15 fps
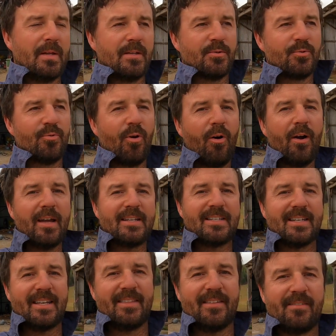trying
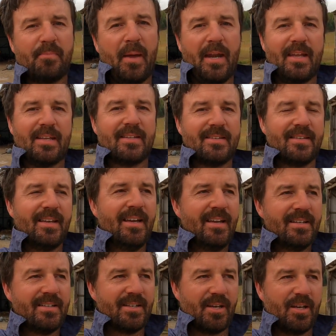to get this paddock
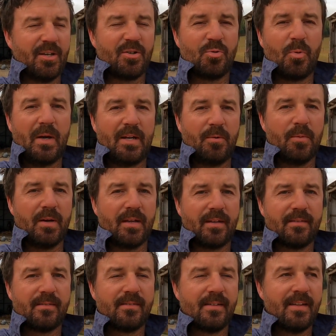to go to 20
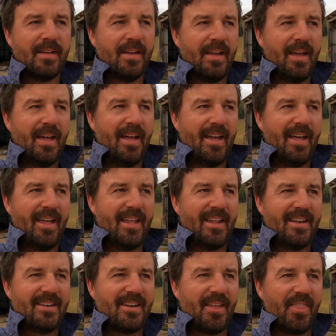weeks.
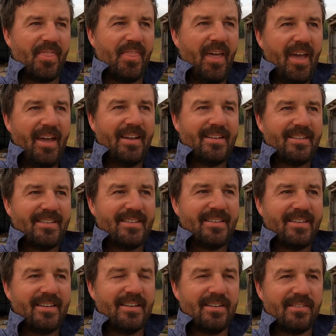Now that
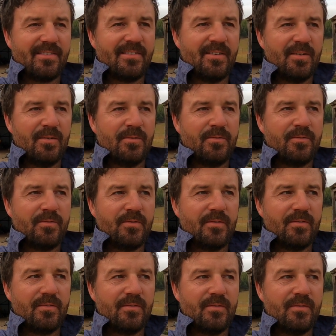in itself
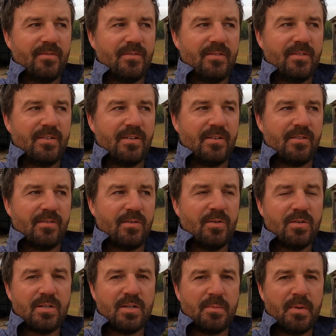is
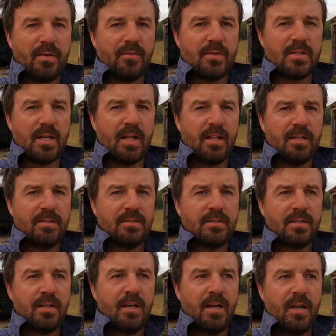usually a bit of a
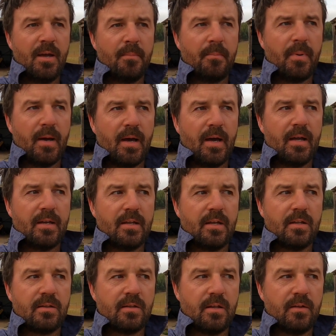challenge, but
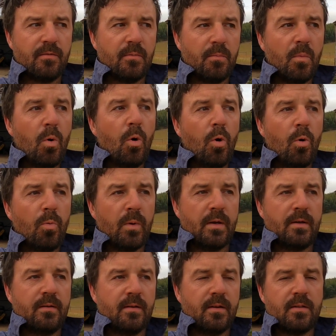it's even more
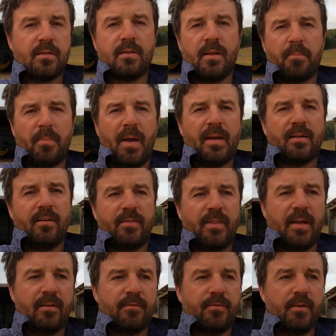when it's set back like
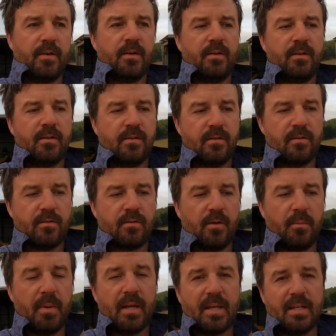that for so
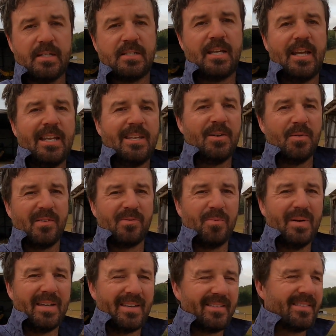many continuous
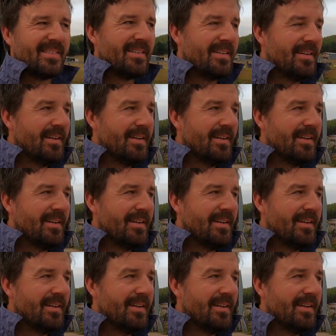weeks.